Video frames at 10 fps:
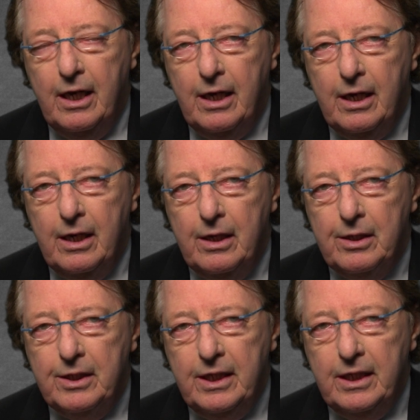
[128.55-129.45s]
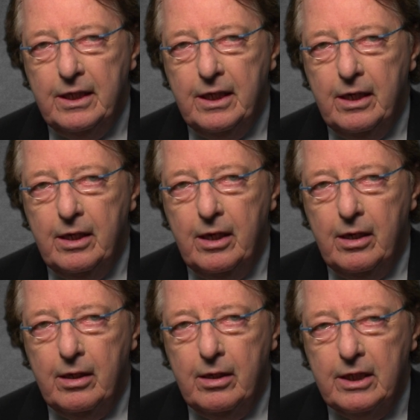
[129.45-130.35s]
uh, the
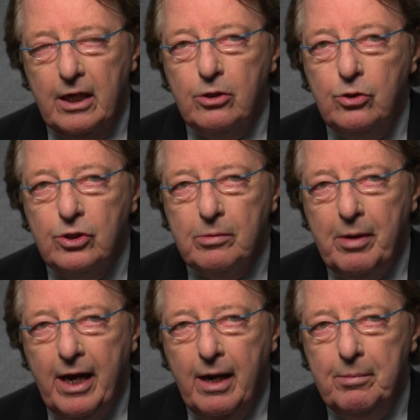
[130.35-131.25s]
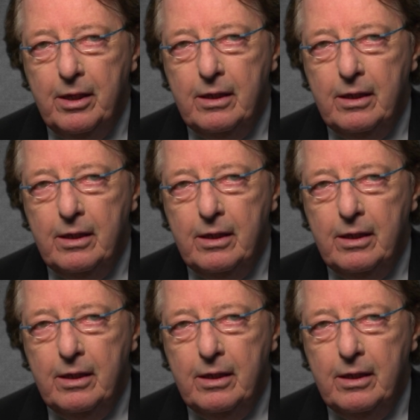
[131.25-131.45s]
uh, elotuzumab